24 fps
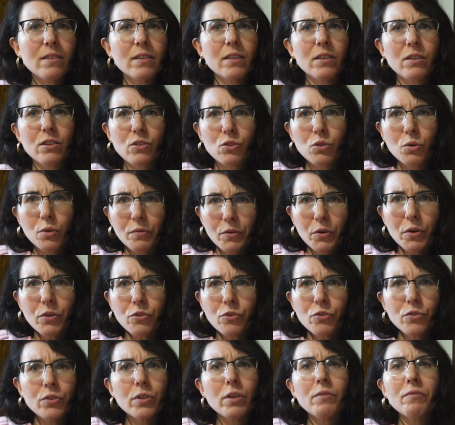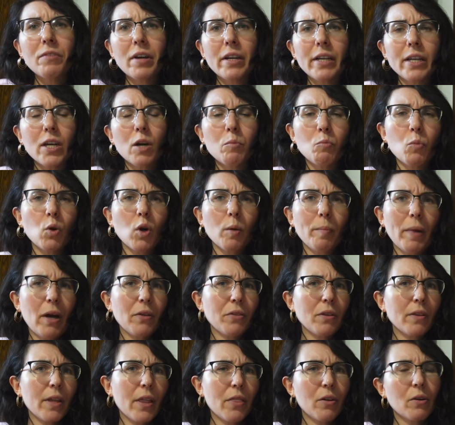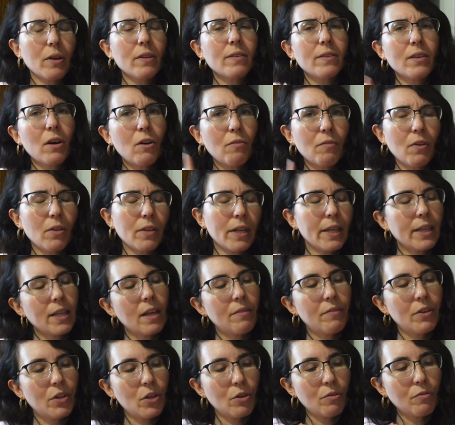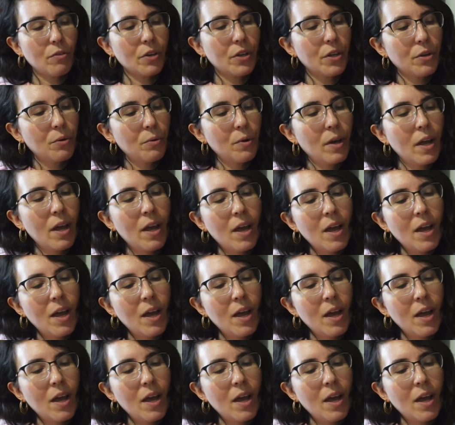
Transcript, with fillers: And so if you're interested in finding out more about the leather itself, I'll link that video for you.